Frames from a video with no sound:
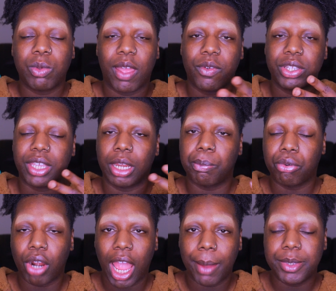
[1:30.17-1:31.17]
we have our skin
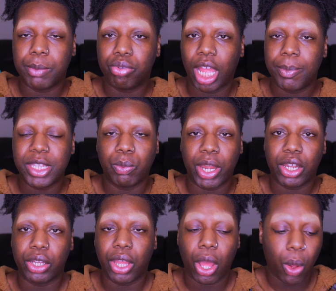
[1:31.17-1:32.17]
primed and prepped and ready
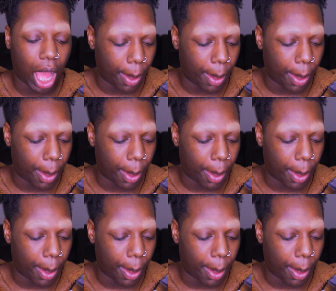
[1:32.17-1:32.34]
to go,